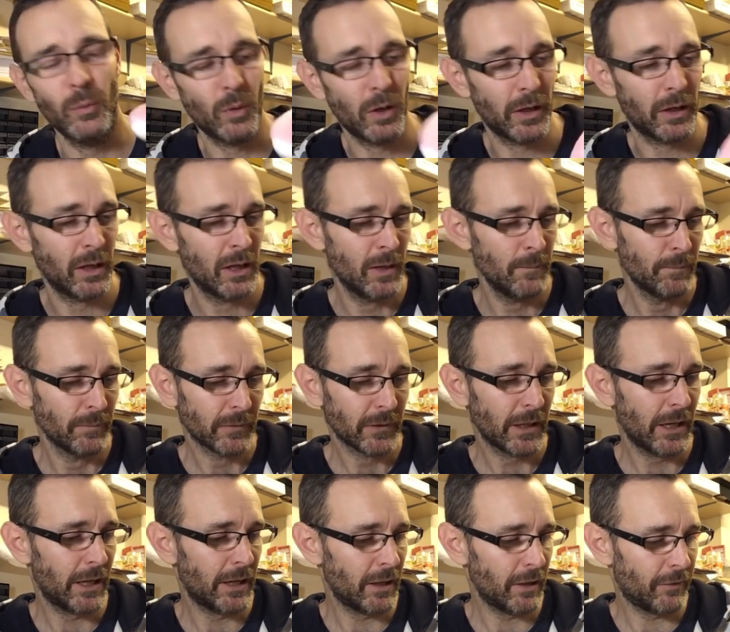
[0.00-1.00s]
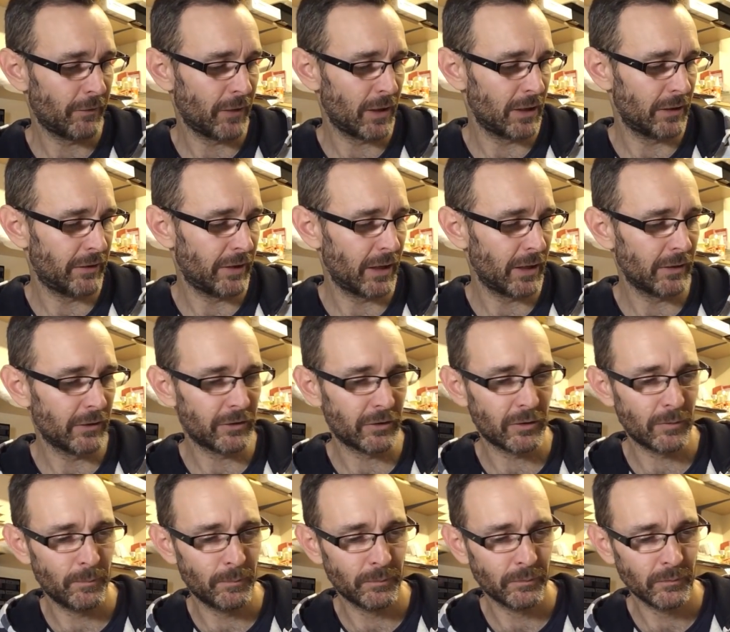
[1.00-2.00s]
one. It is
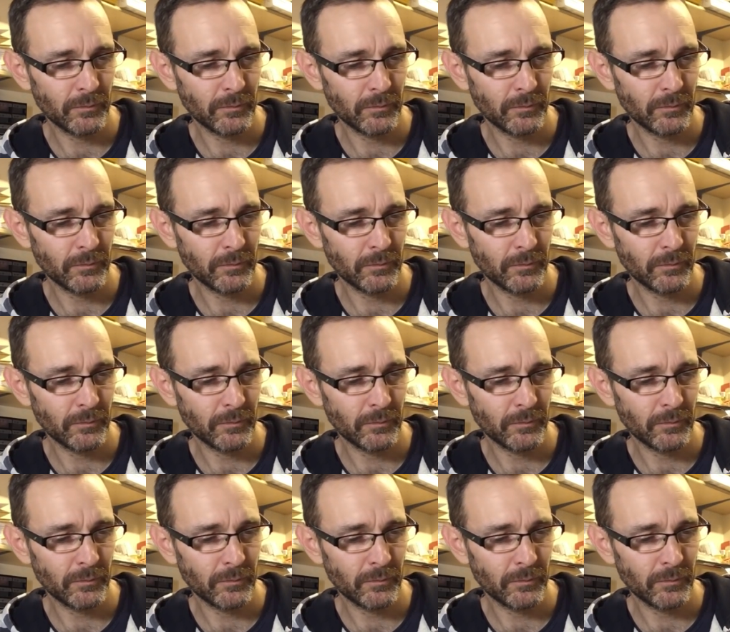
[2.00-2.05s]
vintage.